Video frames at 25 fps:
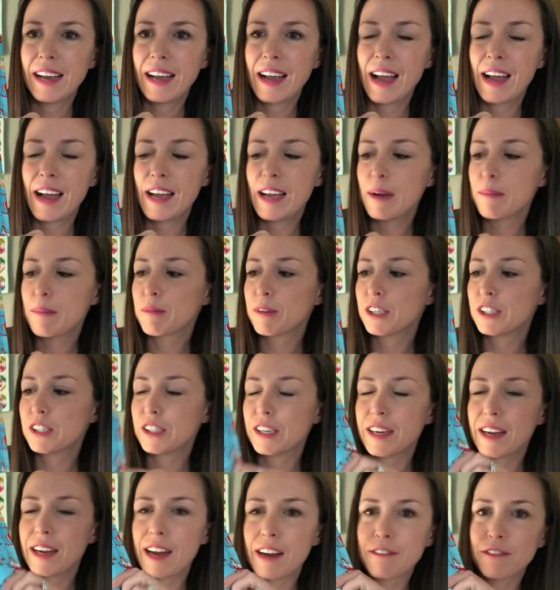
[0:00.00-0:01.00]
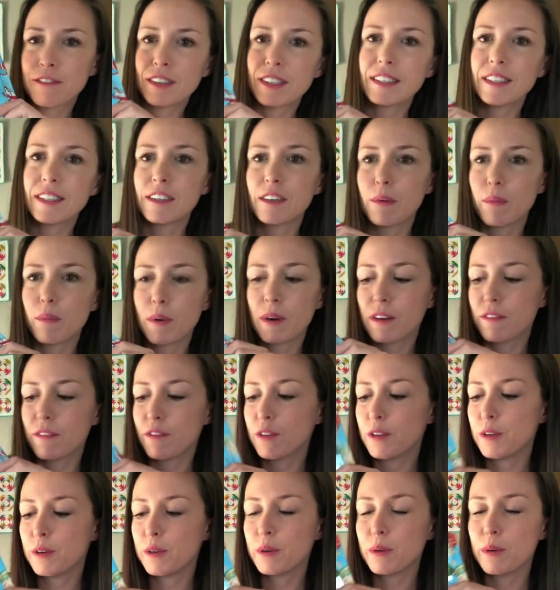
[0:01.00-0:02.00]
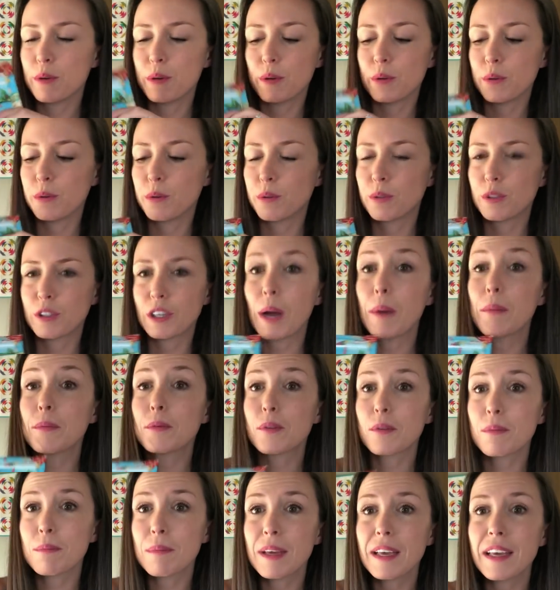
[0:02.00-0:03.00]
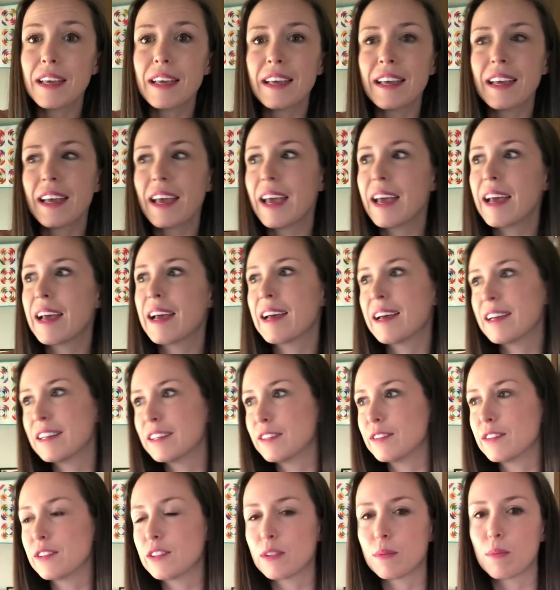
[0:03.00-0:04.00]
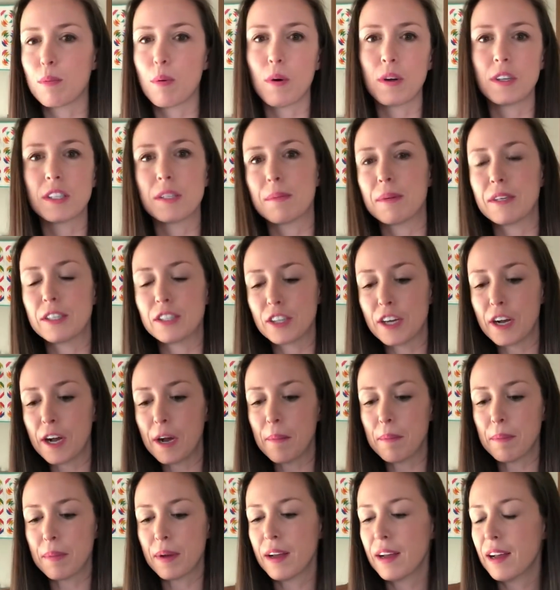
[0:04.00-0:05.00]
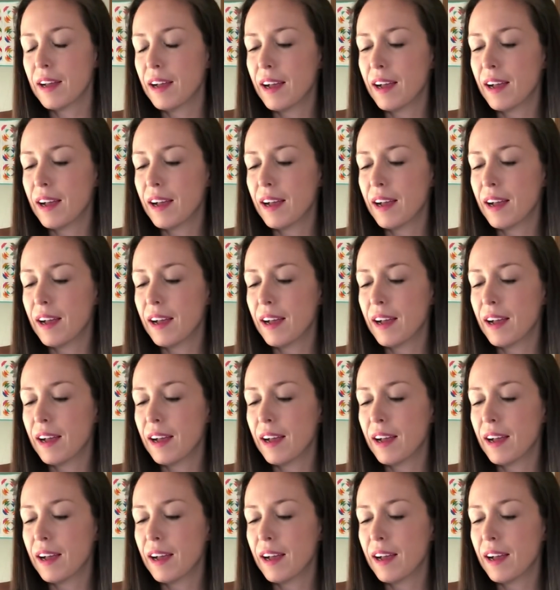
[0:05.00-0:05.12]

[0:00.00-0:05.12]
I appreciate every single one of you who shops with me and supports my shop.